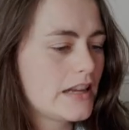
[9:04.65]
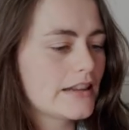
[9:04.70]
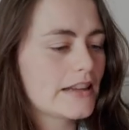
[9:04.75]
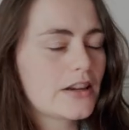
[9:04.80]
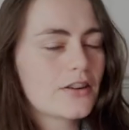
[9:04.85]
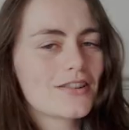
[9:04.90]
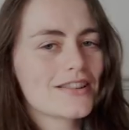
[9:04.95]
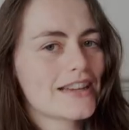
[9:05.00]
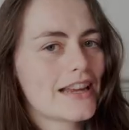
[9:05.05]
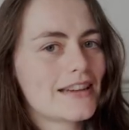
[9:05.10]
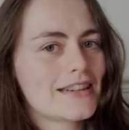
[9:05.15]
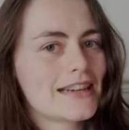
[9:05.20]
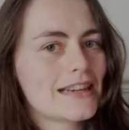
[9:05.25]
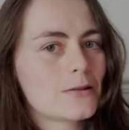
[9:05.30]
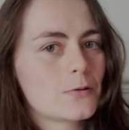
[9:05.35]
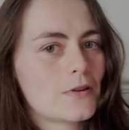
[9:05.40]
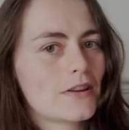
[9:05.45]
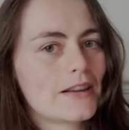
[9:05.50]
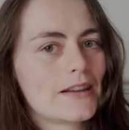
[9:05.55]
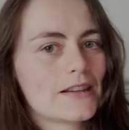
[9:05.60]
There are
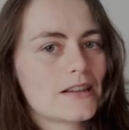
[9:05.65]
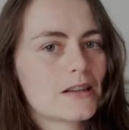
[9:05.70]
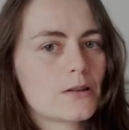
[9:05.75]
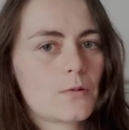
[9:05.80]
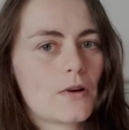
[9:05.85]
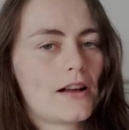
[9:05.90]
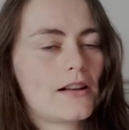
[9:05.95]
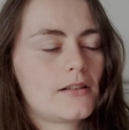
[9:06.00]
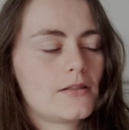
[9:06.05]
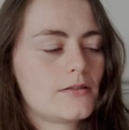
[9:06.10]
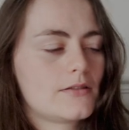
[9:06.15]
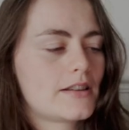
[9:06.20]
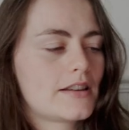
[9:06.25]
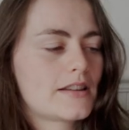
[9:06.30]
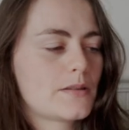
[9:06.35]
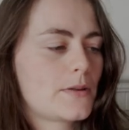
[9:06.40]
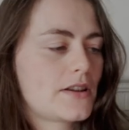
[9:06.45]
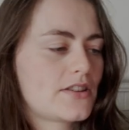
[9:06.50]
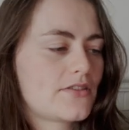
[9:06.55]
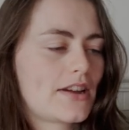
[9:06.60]
settings within this as well to
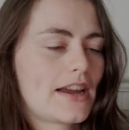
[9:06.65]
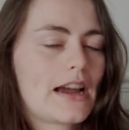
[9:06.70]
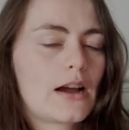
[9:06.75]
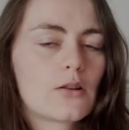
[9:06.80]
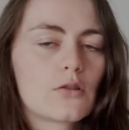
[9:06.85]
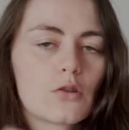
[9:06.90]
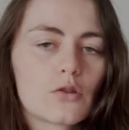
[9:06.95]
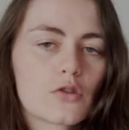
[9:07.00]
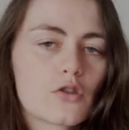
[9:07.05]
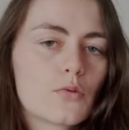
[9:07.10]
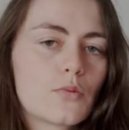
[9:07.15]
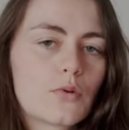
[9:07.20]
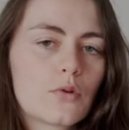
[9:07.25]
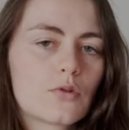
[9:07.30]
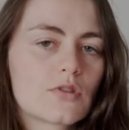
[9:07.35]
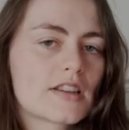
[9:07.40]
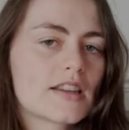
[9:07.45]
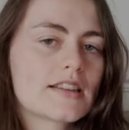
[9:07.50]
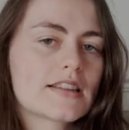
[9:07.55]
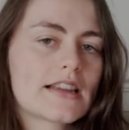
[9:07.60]
specify how long your
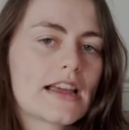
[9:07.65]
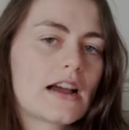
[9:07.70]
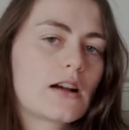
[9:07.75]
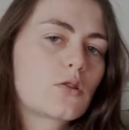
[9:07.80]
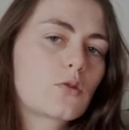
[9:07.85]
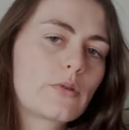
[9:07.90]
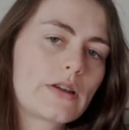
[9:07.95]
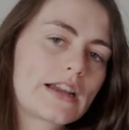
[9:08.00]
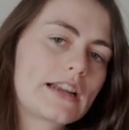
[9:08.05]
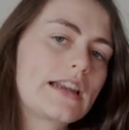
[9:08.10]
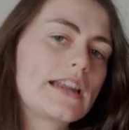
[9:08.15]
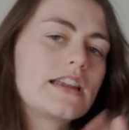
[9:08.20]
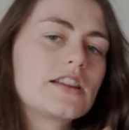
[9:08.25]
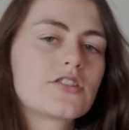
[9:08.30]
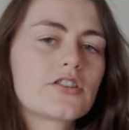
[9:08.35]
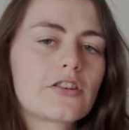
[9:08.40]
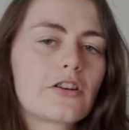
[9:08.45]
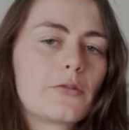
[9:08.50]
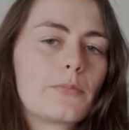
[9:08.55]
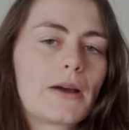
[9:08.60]
pause is, how quickly it
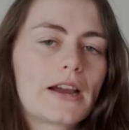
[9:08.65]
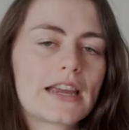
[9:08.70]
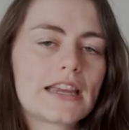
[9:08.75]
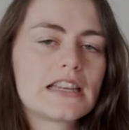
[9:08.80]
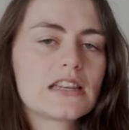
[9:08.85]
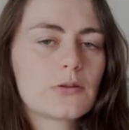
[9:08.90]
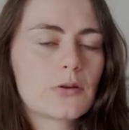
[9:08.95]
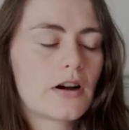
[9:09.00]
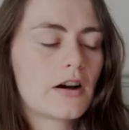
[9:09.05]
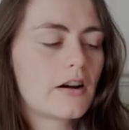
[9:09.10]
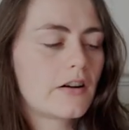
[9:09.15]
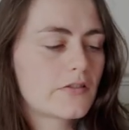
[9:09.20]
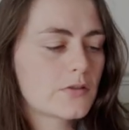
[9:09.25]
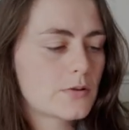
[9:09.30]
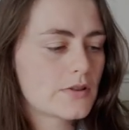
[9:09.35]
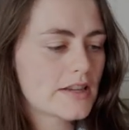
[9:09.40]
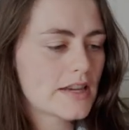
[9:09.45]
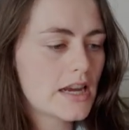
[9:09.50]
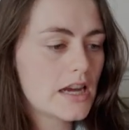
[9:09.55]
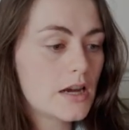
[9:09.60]
should go back into it
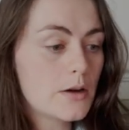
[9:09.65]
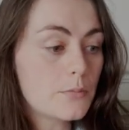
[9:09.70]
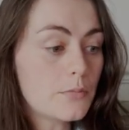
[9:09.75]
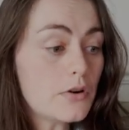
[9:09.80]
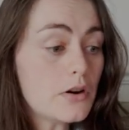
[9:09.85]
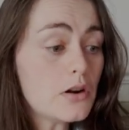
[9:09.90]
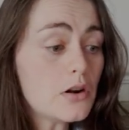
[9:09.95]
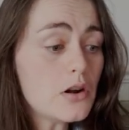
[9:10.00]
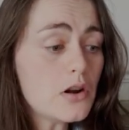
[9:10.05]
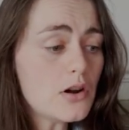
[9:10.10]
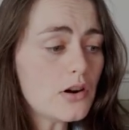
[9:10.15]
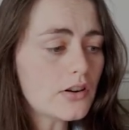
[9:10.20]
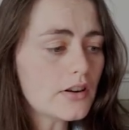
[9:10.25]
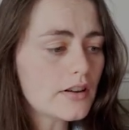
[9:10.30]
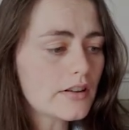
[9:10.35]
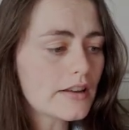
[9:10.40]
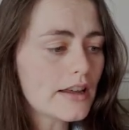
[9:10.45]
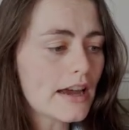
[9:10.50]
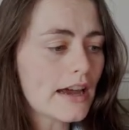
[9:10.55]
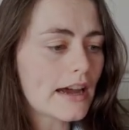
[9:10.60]
afterwards. But look
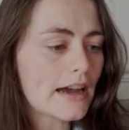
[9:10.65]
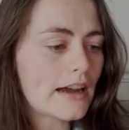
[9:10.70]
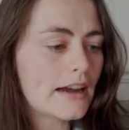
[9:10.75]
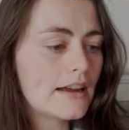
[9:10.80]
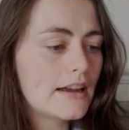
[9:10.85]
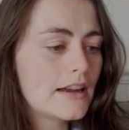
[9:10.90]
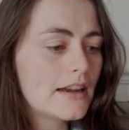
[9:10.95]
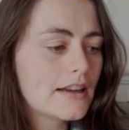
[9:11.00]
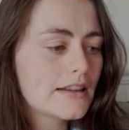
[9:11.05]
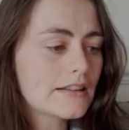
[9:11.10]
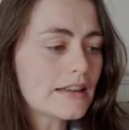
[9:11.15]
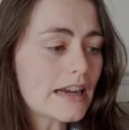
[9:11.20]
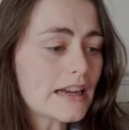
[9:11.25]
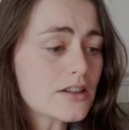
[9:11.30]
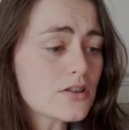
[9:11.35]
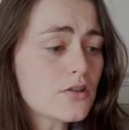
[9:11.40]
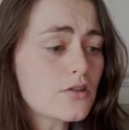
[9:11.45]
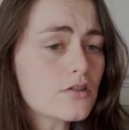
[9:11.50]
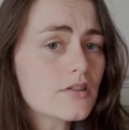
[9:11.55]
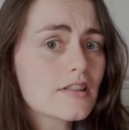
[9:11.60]
at that.
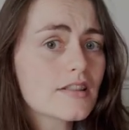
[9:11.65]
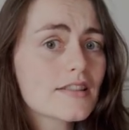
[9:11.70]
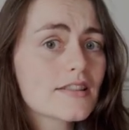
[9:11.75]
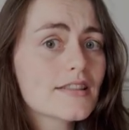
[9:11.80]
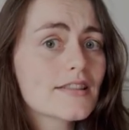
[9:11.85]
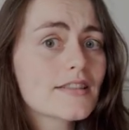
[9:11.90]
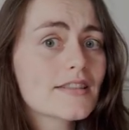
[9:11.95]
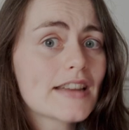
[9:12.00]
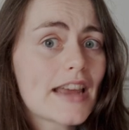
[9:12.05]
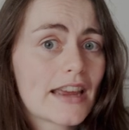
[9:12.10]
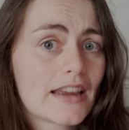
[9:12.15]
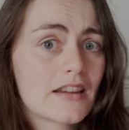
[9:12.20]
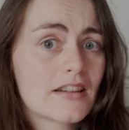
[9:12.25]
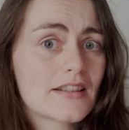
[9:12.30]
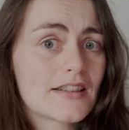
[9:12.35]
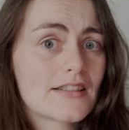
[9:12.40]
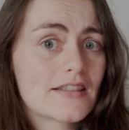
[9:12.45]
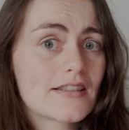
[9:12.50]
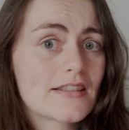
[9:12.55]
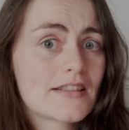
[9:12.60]
That took
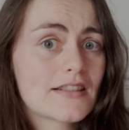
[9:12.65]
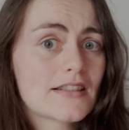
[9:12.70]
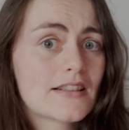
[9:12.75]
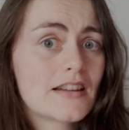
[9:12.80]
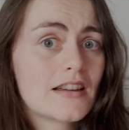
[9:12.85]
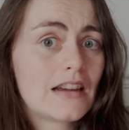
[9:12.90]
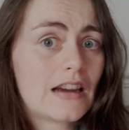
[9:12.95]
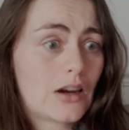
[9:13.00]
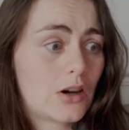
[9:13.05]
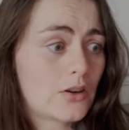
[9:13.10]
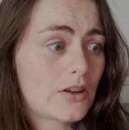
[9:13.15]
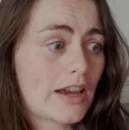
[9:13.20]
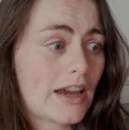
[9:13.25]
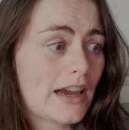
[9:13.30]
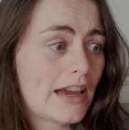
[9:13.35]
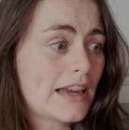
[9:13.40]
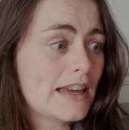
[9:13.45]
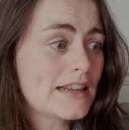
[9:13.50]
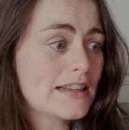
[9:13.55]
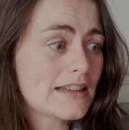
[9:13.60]
seconds,
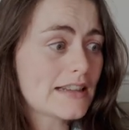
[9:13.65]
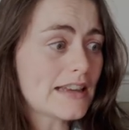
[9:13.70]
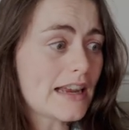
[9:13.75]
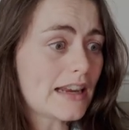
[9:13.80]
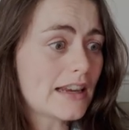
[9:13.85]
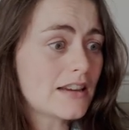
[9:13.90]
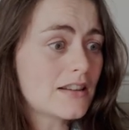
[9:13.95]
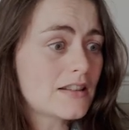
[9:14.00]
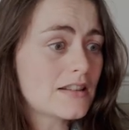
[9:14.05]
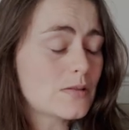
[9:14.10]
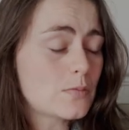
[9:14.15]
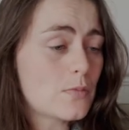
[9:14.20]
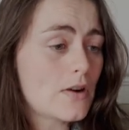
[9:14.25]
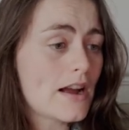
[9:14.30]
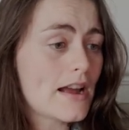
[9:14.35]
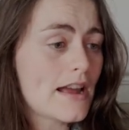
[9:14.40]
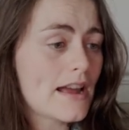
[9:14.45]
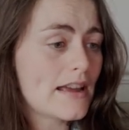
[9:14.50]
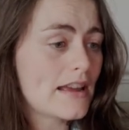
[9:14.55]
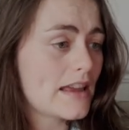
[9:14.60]
okay? Seconds
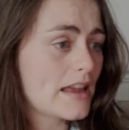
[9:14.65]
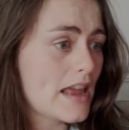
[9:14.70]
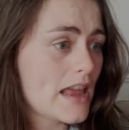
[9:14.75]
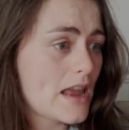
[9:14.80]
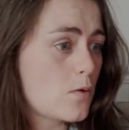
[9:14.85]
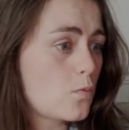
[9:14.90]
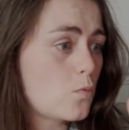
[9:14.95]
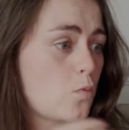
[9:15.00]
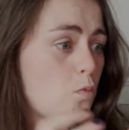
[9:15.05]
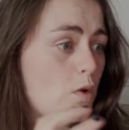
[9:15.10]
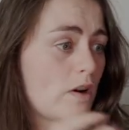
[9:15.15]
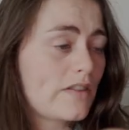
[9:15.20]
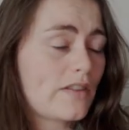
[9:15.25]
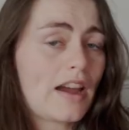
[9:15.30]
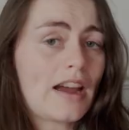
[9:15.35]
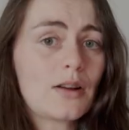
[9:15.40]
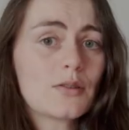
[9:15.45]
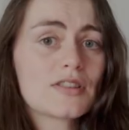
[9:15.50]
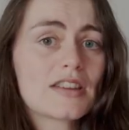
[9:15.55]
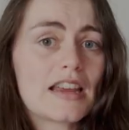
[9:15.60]
where
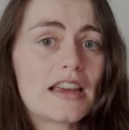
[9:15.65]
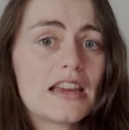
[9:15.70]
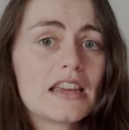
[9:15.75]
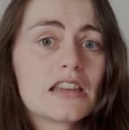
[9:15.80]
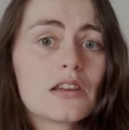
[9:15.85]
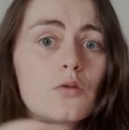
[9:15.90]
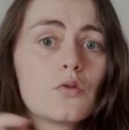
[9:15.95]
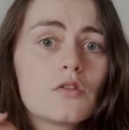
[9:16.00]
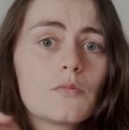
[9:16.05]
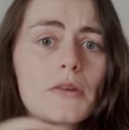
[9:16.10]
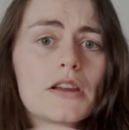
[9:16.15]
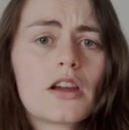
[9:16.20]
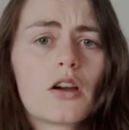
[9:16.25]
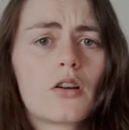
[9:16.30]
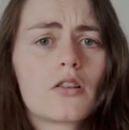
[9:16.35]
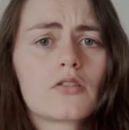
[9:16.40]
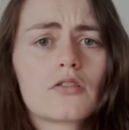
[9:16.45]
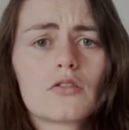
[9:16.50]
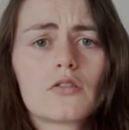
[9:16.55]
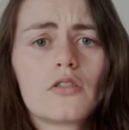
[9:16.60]
without it, you would be
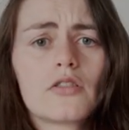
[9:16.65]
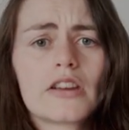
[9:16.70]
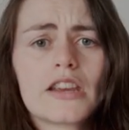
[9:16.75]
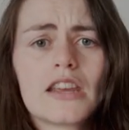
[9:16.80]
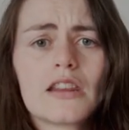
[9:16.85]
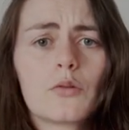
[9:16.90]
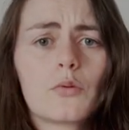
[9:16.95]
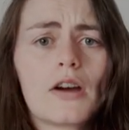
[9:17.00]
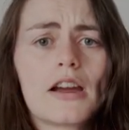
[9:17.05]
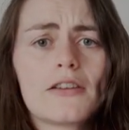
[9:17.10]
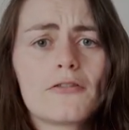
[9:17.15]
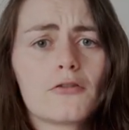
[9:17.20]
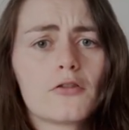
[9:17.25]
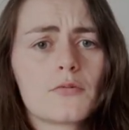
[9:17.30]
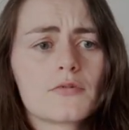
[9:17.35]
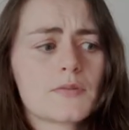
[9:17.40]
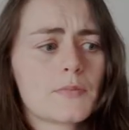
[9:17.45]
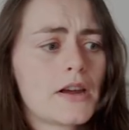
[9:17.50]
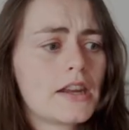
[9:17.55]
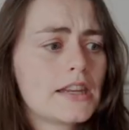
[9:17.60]
going through looking at the
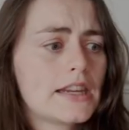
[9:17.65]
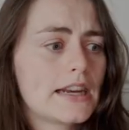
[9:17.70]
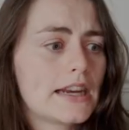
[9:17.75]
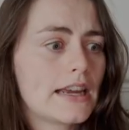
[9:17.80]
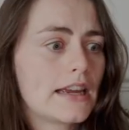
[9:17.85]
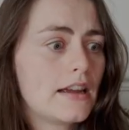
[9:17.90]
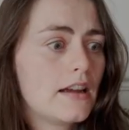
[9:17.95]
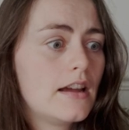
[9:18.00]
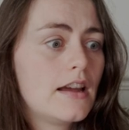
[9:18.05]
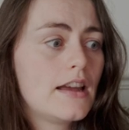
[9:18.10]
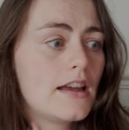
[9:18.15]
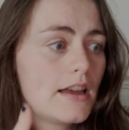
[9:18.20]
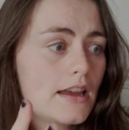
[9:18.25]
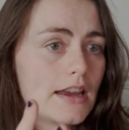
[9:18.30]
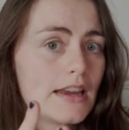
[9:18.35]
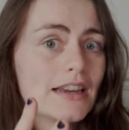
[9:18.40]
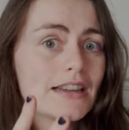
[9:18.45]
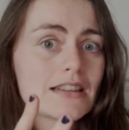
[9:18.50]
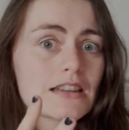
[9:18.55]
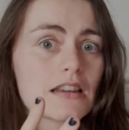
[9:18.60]
waveforms manually.
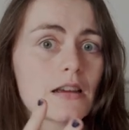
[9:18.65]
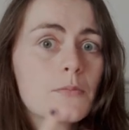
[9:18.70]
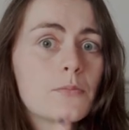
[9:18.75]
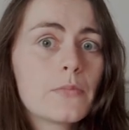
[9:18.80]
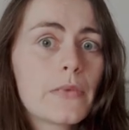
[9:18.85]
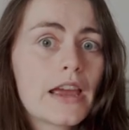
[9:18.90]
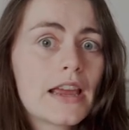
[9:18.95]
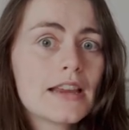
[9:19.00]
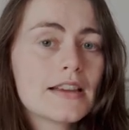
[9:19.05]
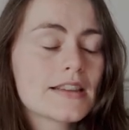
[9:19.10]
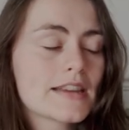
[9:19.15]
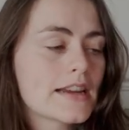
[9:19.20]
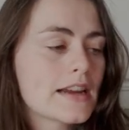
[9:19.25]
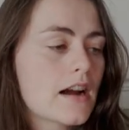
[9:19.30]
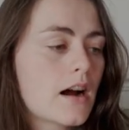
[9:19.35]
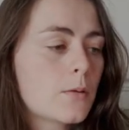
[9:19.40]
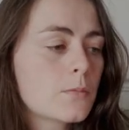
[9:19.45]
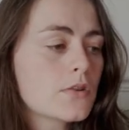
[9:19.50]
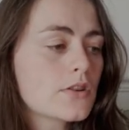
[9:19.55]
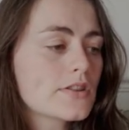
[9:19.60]
It's
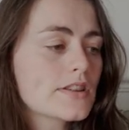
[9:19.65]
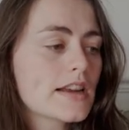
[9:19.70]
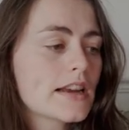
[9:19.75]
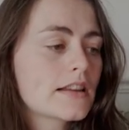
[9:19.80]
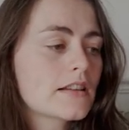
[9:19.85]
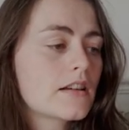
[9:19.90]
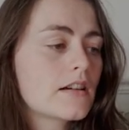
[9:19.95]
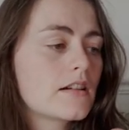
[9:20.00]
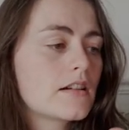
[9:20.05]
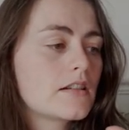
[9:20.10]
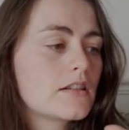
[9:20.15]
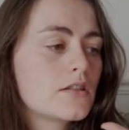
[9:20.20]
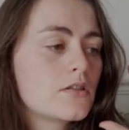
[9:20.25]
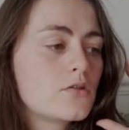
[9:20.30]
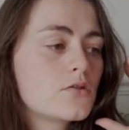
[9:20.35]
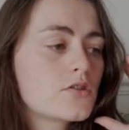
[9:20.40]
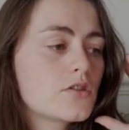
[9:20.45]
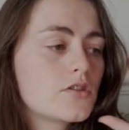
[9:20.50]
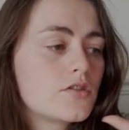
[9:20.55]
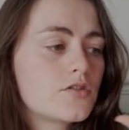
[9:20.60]
amazing. I'm not saying that
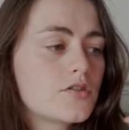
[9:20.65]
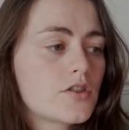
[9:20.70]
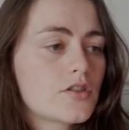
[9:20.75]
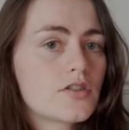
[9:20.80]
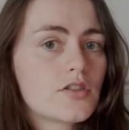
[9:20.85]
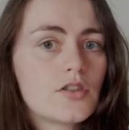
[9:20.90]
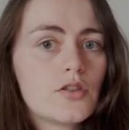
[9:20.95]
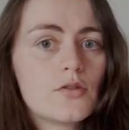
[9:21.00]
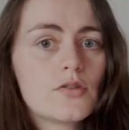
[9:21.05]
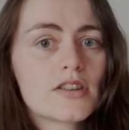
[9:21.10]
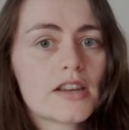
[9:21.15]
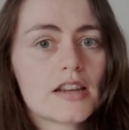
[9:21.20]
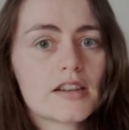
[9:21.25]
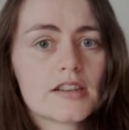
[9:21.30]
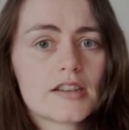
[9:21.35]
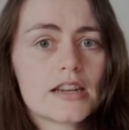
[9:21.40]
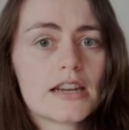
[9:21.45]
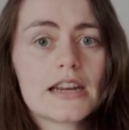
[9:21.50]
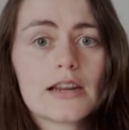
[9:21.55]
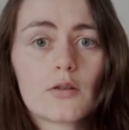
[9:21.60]
you should just use that
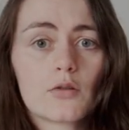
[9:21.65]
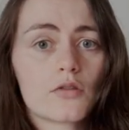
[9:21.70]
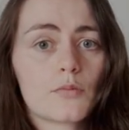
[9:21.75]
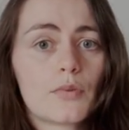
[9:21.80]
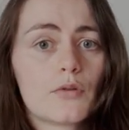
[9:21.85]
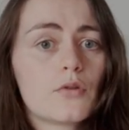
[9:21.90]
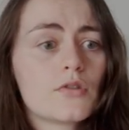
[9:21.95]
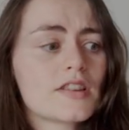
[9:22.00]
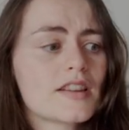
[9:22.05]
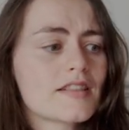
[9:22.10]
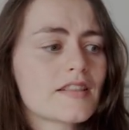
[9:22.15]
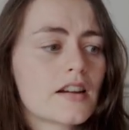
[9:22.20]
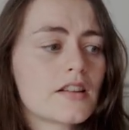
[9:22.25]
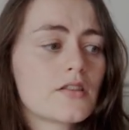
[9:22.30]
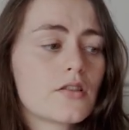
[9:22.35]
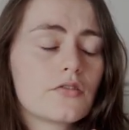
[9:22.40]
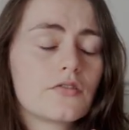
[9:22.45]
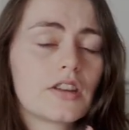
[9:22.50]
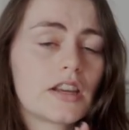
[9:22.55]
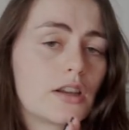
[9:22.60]
to delete all the pauses. I
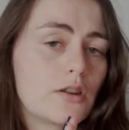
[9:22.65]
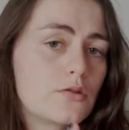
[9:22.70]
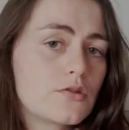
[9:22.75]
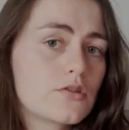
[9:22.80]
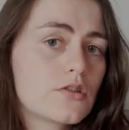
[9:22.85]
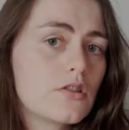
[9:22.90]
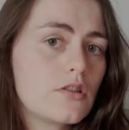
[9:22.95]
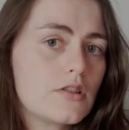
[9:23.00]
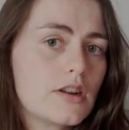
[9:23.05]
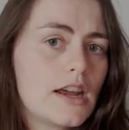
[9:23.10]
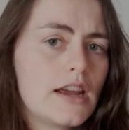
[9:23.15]
don't think you should.